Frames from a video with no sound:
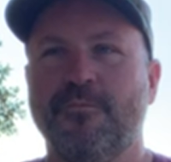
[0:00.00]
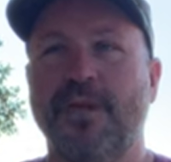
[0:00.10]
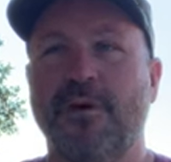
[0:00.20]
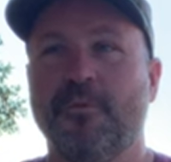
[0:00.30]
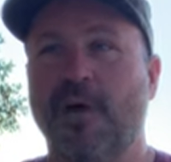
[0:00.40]

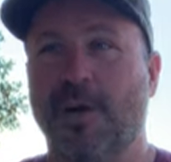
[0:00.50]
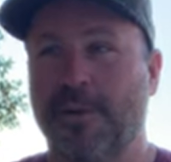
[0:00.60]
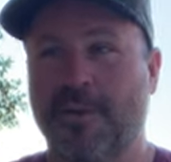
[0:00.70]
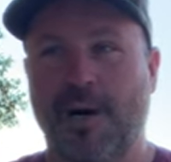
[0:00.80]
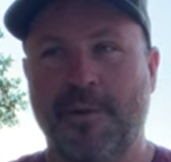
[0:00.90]
you know, up
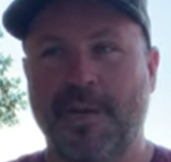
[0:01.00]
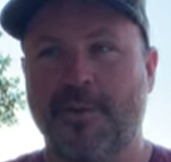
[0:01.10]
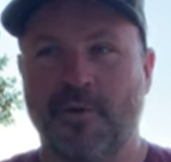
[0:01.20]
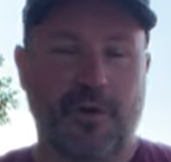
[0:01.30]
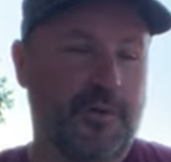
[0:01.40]
and coming
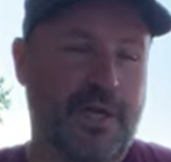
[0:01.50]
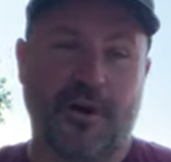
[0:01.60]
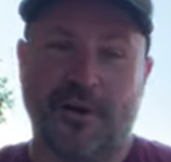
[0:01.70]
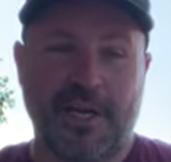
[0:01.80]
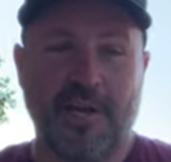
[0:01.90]
or really
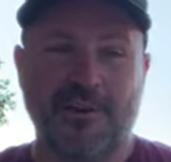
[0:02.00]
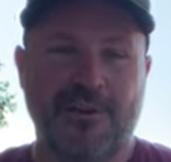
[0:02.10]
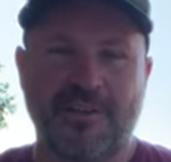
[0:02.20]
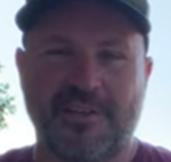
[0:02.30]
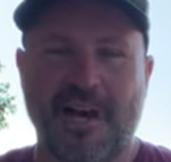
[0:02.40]
already here
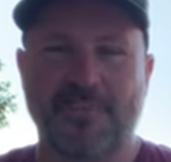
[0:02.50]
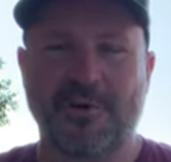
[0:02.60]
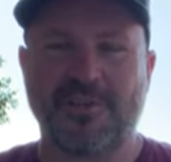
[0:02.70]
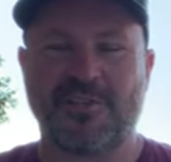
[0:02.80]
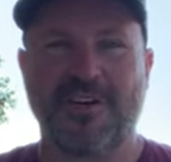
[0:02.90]
and
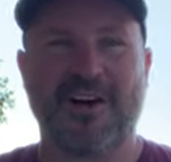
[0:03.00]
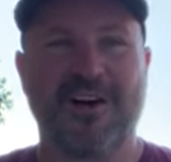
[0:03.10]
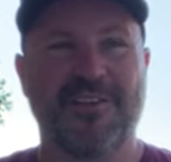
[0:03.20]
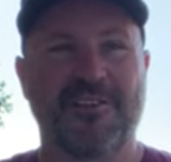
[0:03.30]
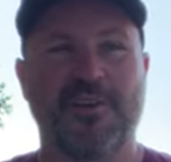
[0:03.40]
established
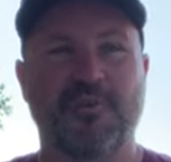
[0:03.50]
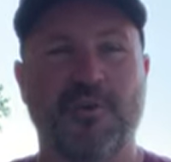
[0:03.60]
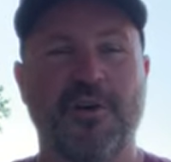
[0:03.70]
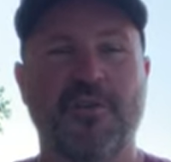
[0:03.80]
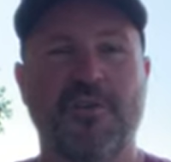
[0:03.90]
on the
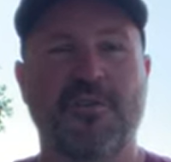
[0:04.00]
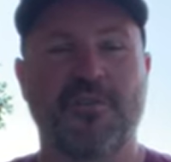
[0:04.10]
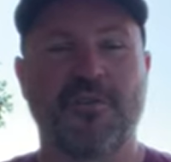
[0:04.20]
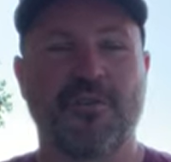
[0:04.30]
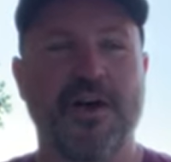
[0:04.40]
Central Coast
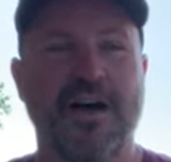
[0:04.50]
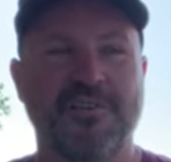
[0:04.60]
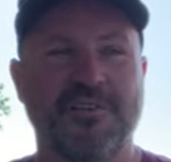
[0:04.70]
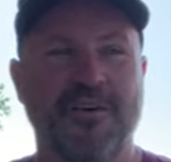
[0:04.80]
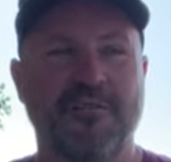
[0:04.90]
for the
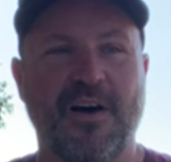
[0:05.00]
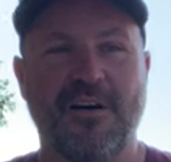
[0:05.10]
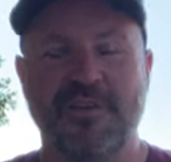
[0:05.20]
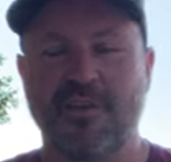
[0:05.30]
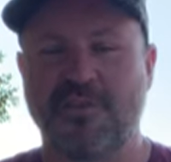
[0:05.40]
last
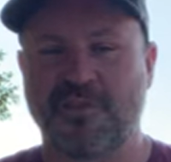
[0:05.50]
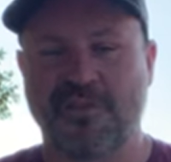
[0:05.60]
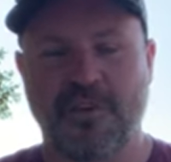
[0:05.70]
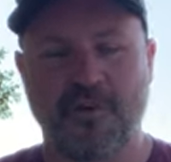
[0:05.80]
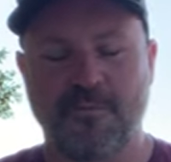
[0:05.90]
5 years or
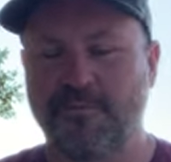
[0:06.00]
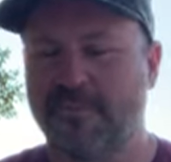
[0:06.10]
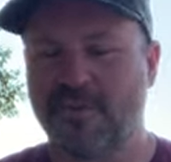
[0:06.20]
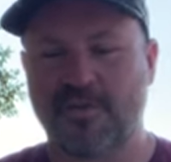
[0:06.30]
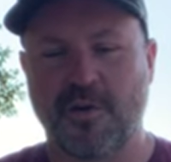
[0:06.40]
so.
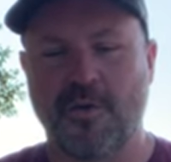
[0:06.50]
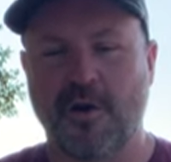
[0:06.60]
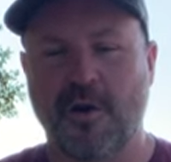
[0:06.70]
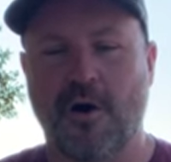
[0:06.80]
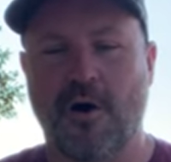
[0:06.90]

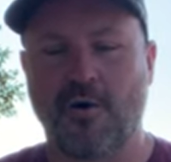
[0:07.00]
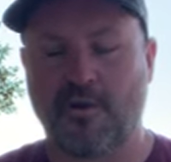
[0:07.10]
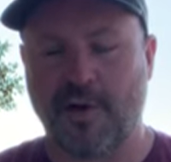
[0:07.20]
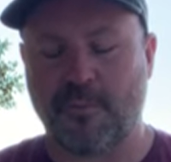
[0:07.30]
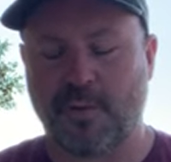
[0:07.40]
So all
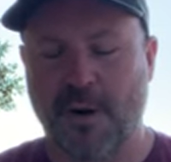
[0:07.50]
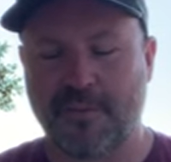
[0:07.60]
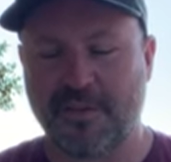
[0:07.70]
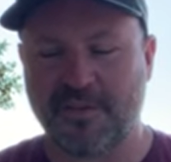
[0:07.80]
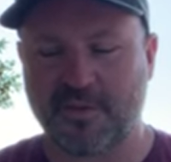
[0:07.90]
great
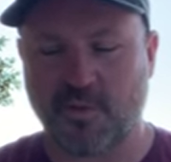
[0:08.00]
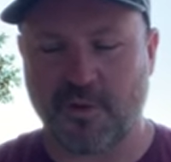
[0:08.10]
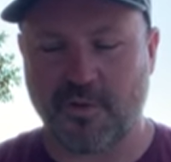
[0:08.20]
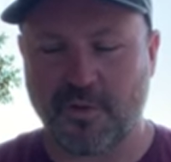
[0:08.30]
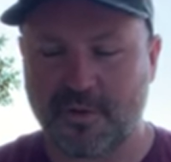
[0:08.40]
properties to
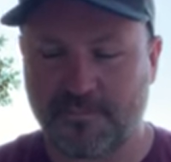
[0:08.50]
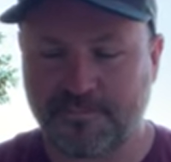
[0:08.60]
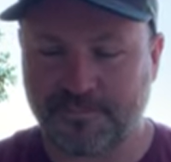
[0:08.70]
work with.